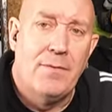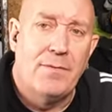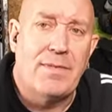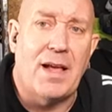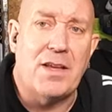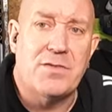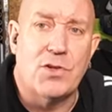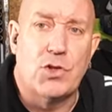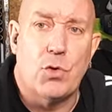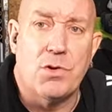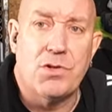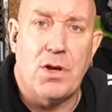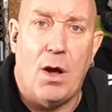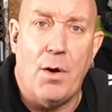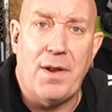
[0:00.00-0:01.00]
that's the choice
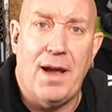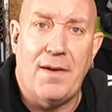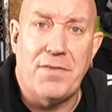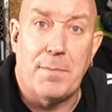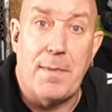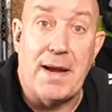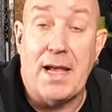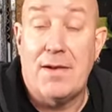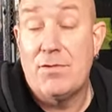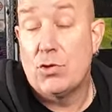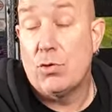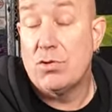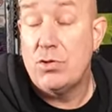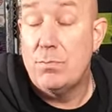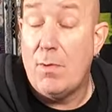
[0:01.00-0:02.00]
that I'd have to make, and the
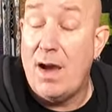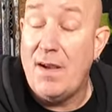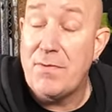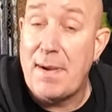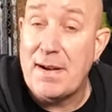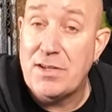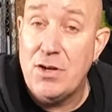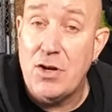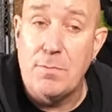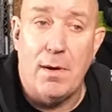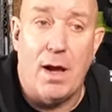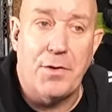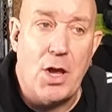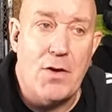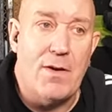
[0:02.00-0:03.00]
choice you might have to make too. But
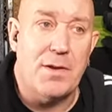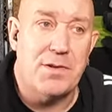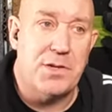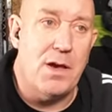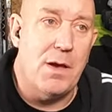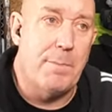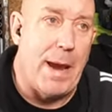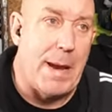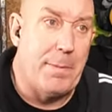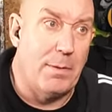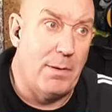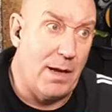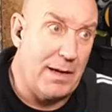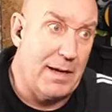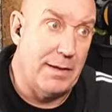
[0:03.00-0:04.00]
I know that certain people,
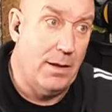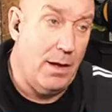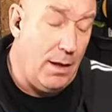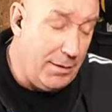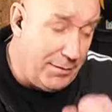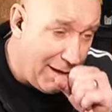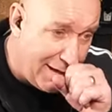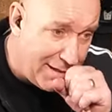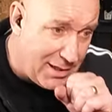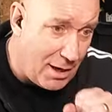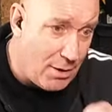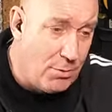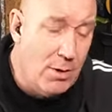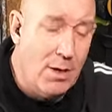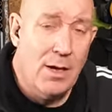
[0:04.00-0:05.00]
like in
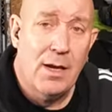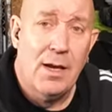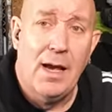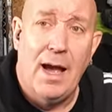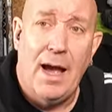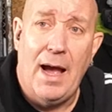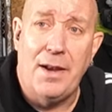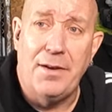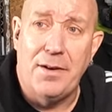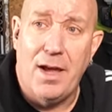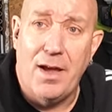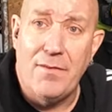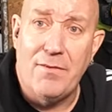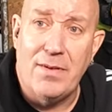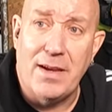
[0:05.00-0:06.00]
NATO and
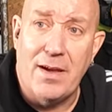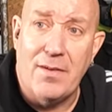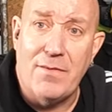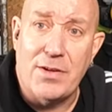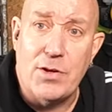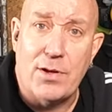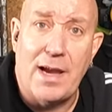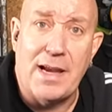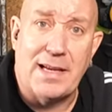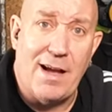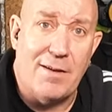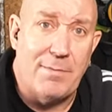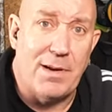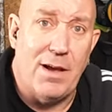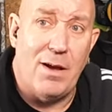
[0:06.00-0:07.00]
the UK
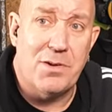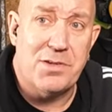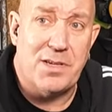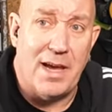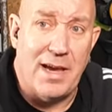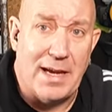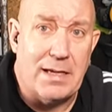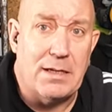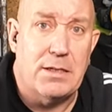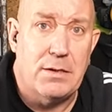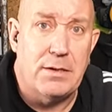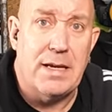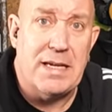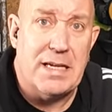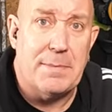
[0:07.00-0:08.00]
government, are saying you
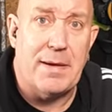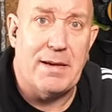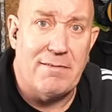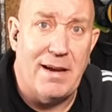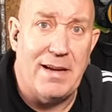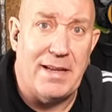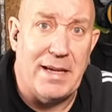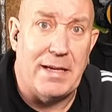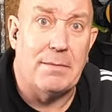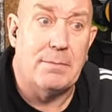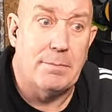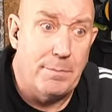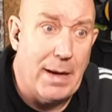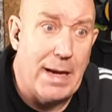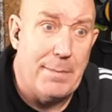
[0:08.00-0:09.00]
need to be ready,
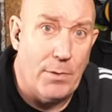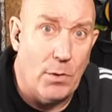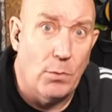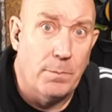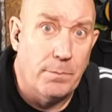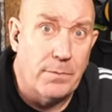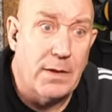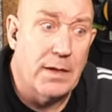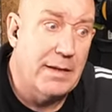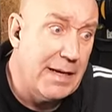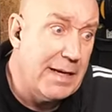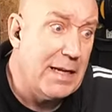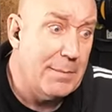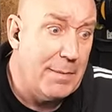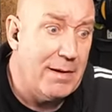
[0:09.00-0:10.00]
people. You
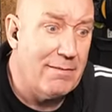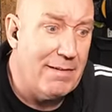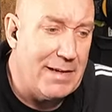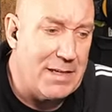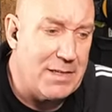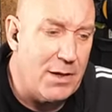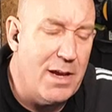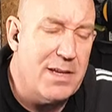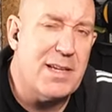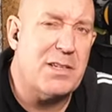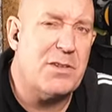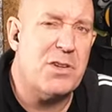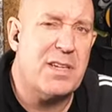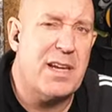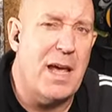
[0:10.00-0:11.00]
need to be ready. So is that
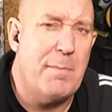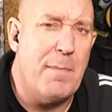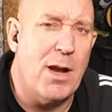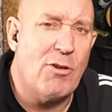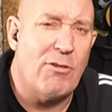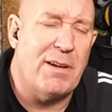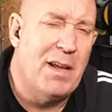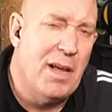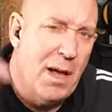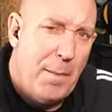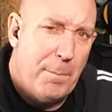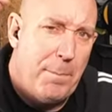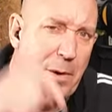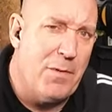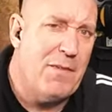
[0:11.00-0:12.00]
just scaremongering?
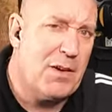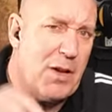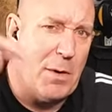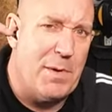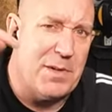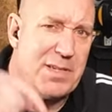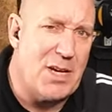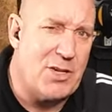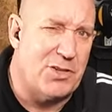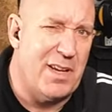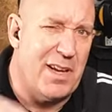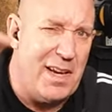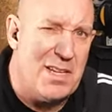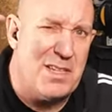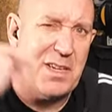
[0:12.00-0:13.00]
Put it in the comment section.
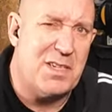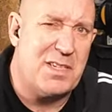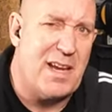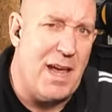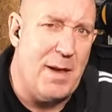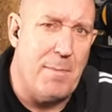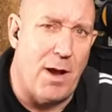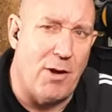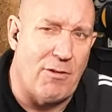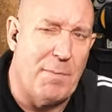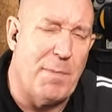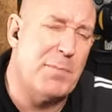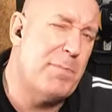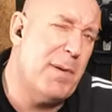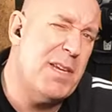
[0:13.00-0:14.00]
Is it scaremongering?
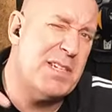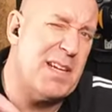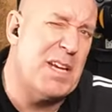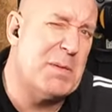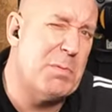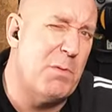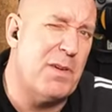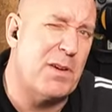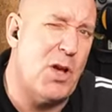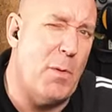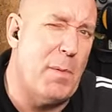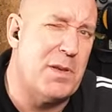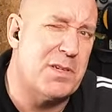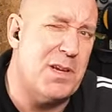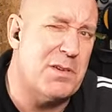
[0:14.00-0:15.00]
But be sensible with your
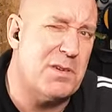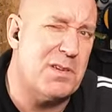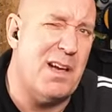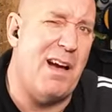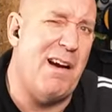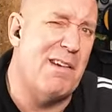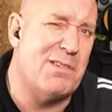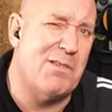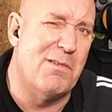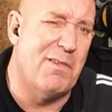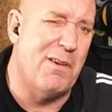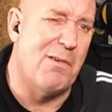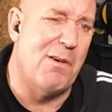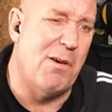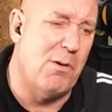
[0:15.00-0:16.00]
comments. Don't just, oh, it's
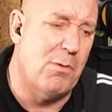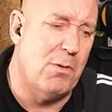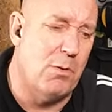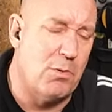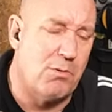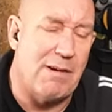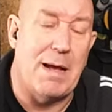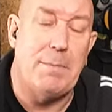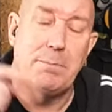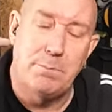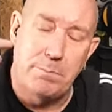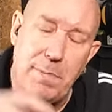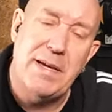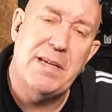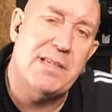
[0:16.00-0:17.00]
all crap.
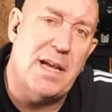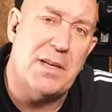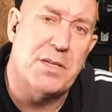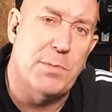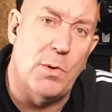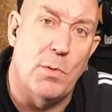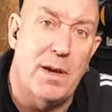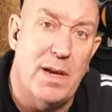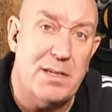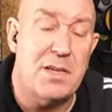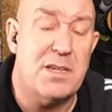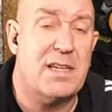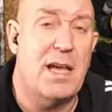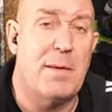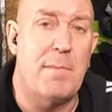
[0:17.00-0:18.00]
Be sensible. Is
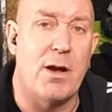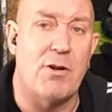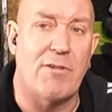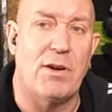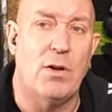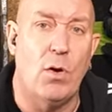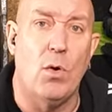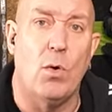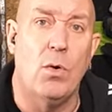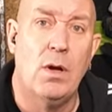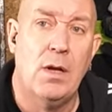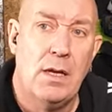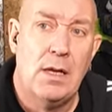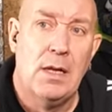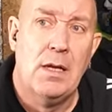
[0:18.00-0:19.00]
it scaremongering, or
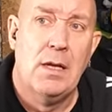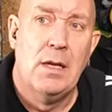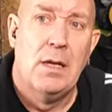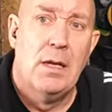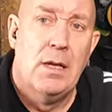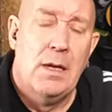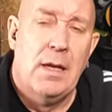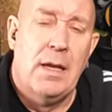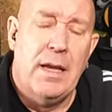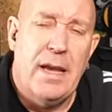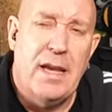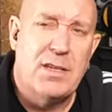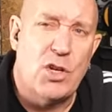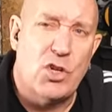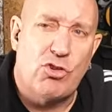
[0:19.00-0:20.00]

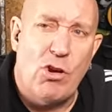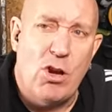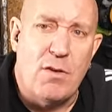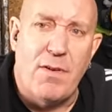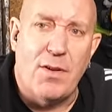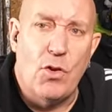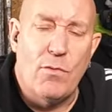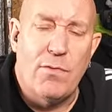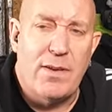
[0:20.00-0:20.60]
Is it true? They're not,